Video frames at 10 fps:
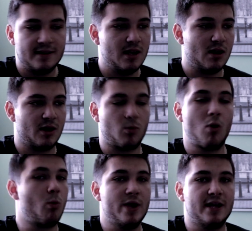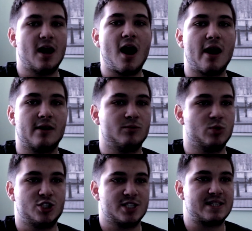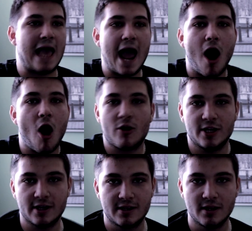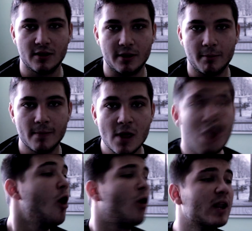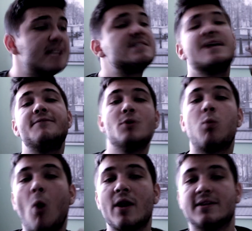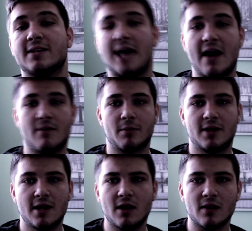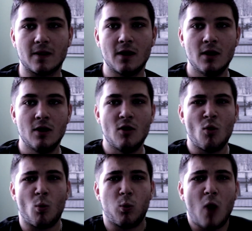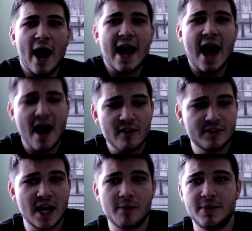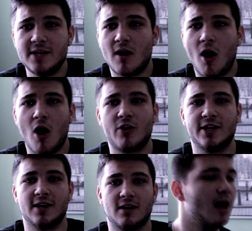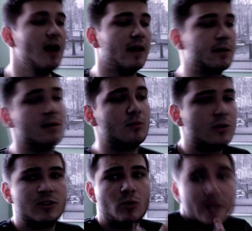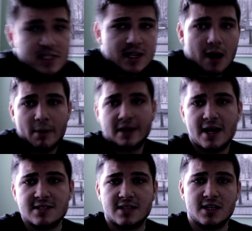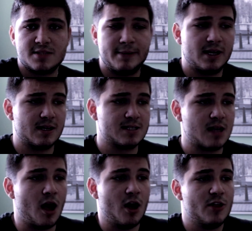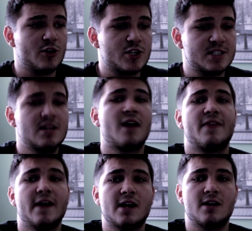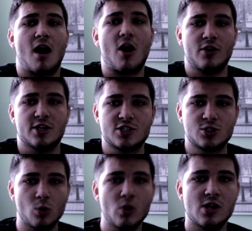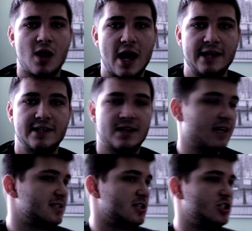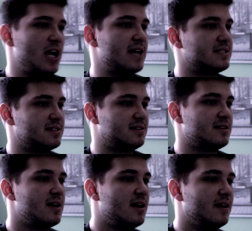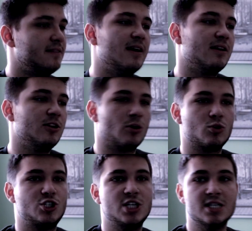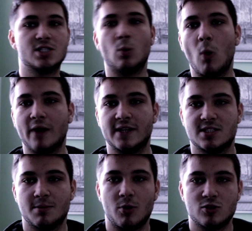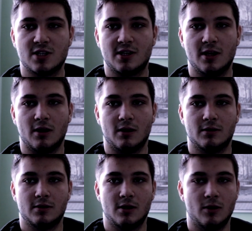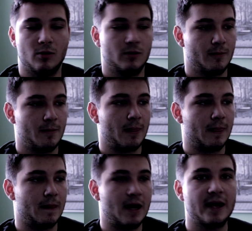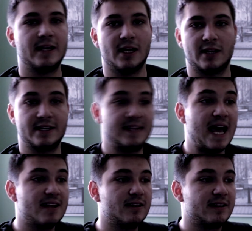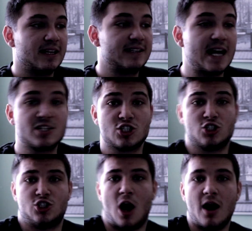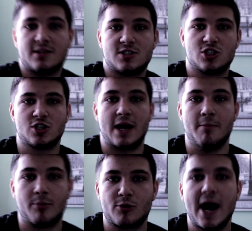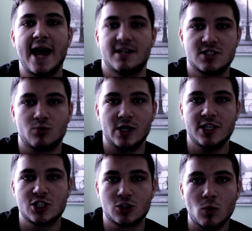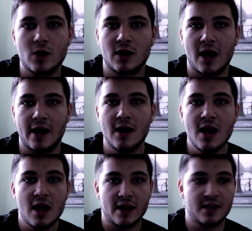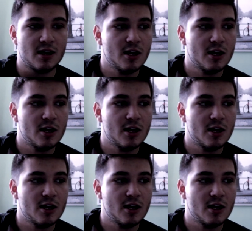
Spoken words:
than like what we got, was just Arya killed him. Or let's say if you wanted to have him killed, why have that be Arya? Like, the reason that I'm against it is because there is nothing in Arya's storyline that like suggests that she's the one that's supposed to kill the Night King. Like that's Jon's and Bran's really storyline. Like,